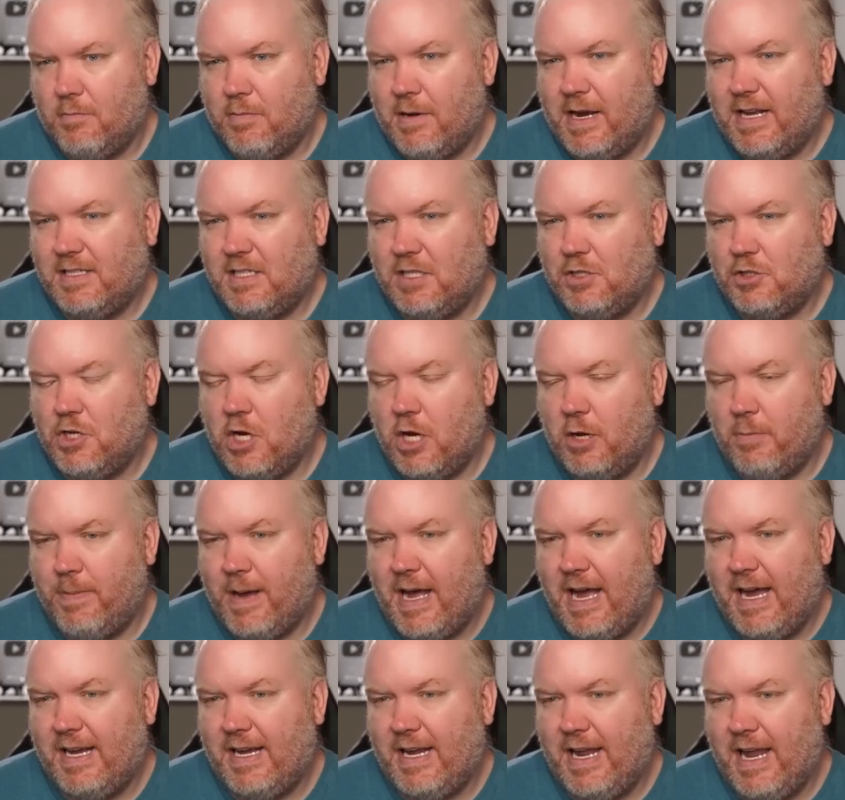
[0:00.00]
President Joe
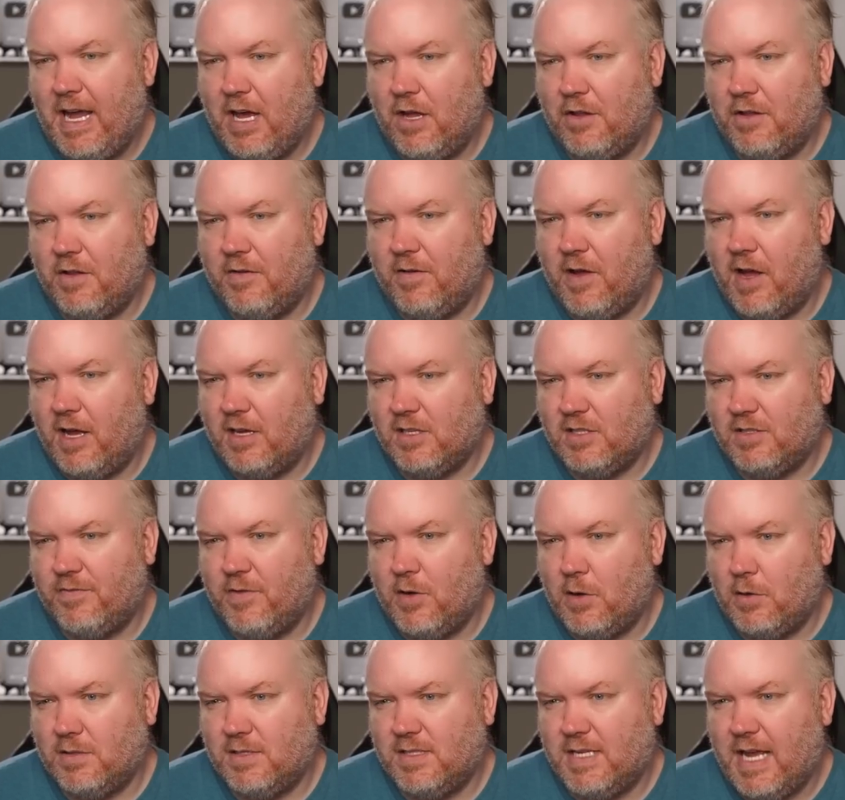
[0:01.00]
Biden hailed the House
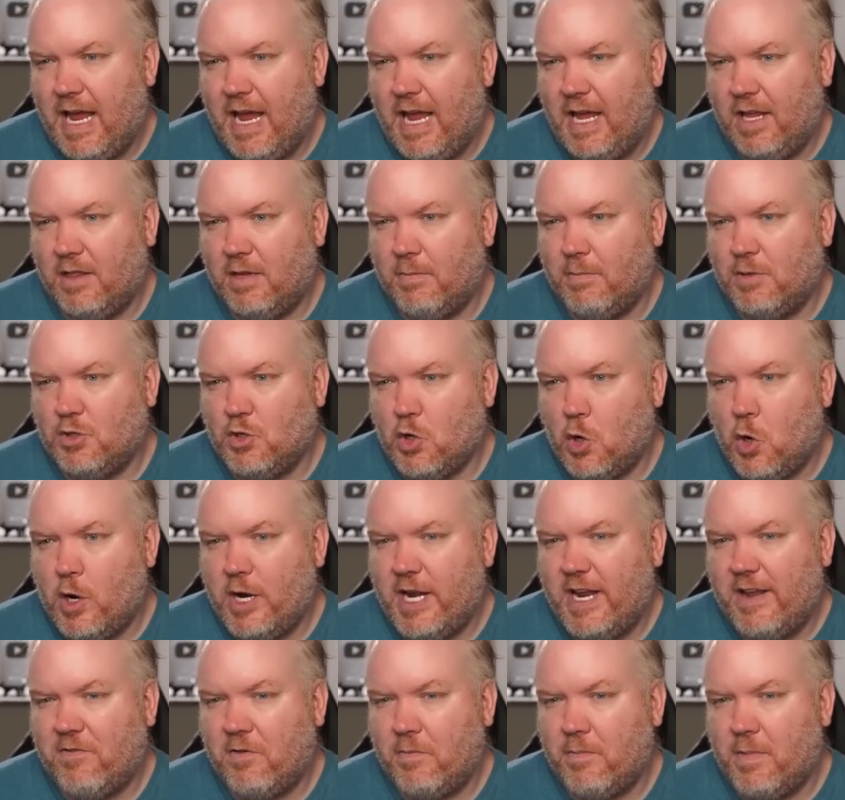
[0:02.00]
vote, saying the
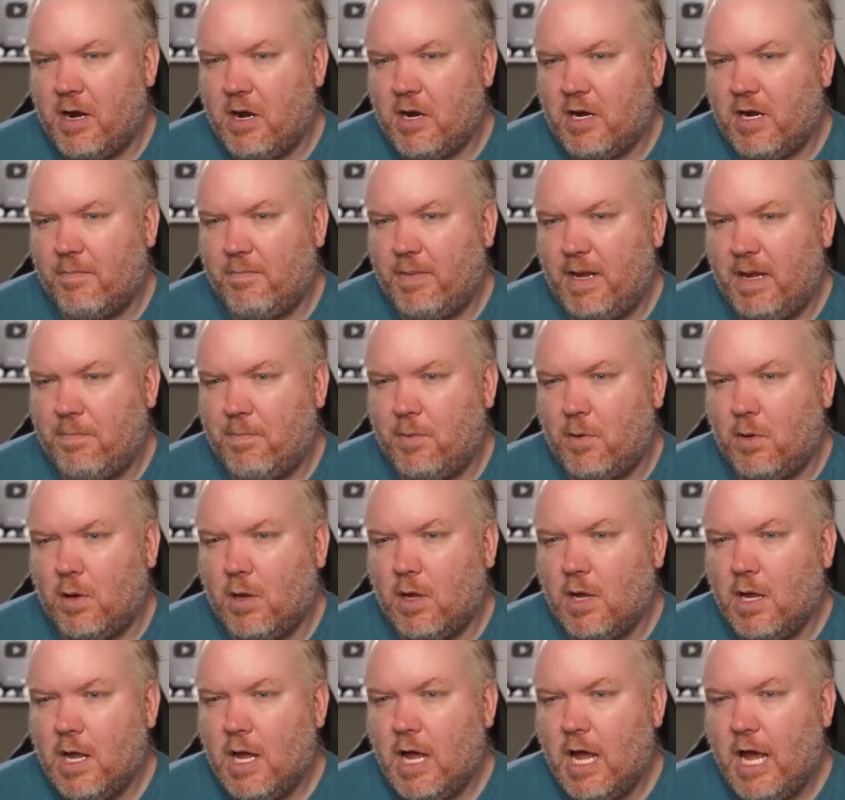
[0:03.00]
majority of American
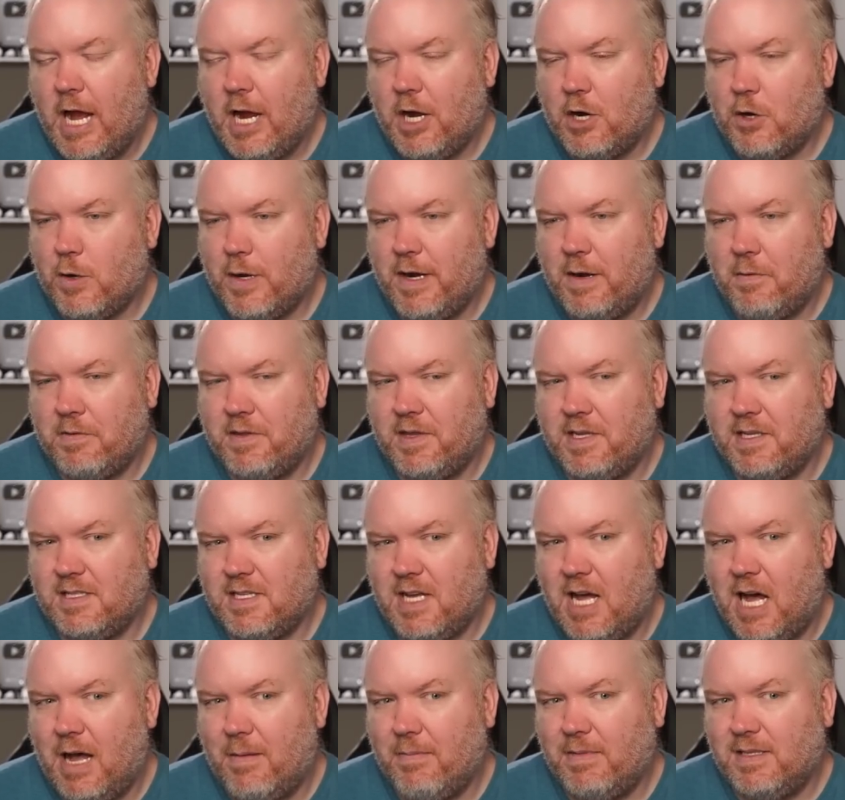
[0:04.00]
people agree with
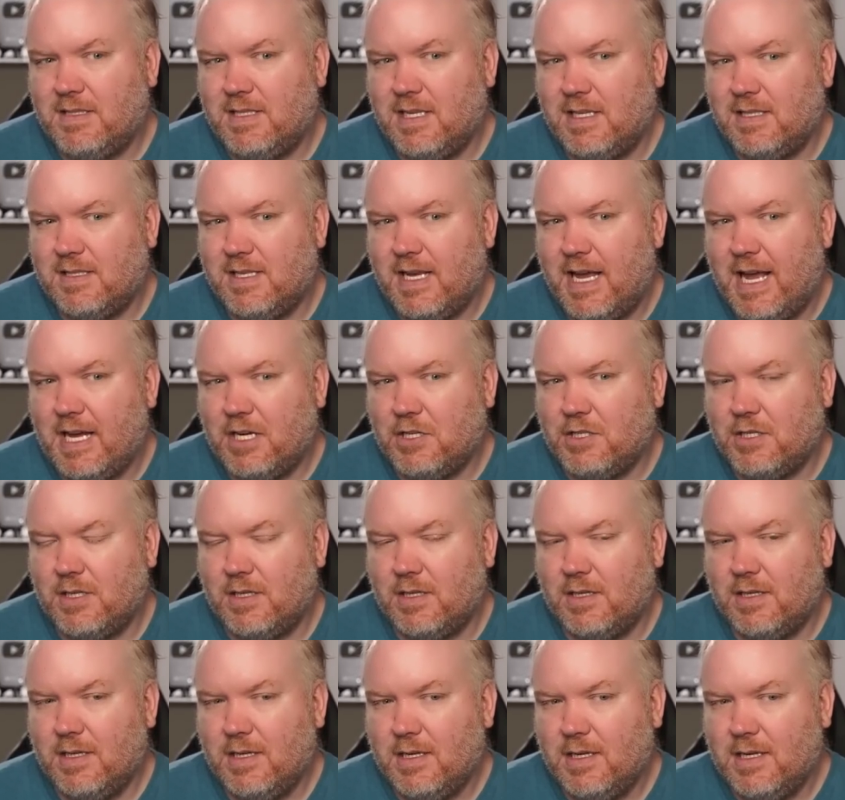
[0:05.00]
this common sense
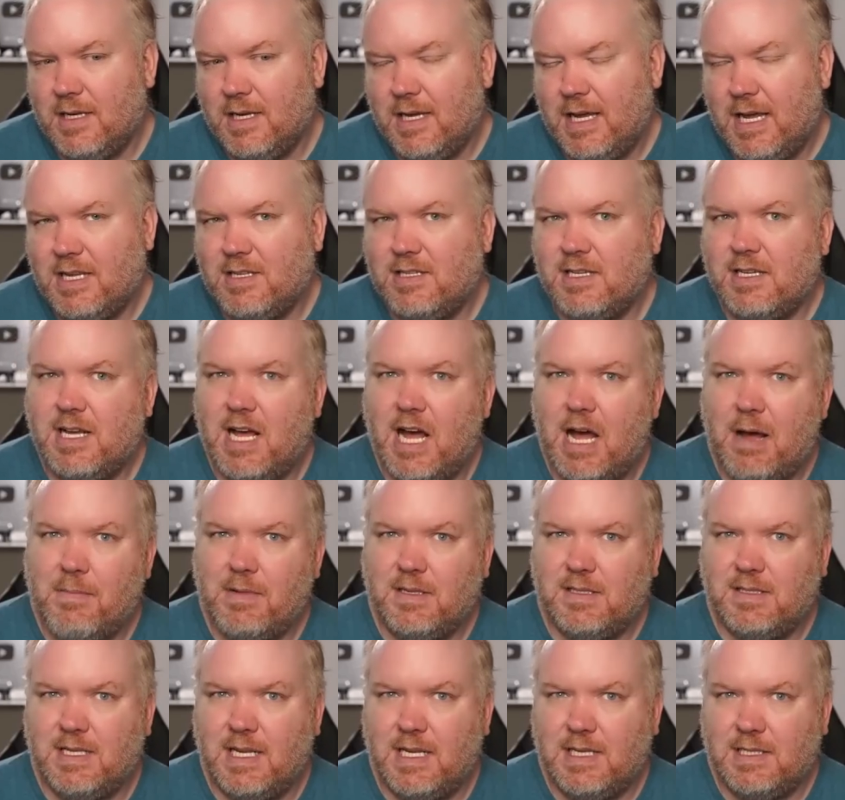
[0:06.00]
action. Is it
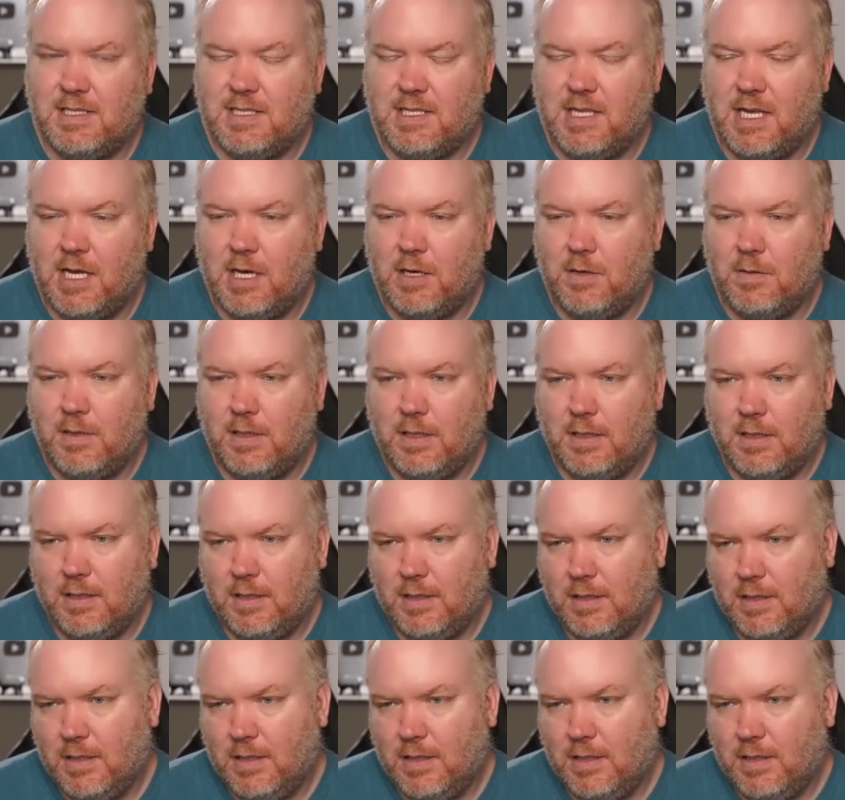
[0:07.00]
common sense, though?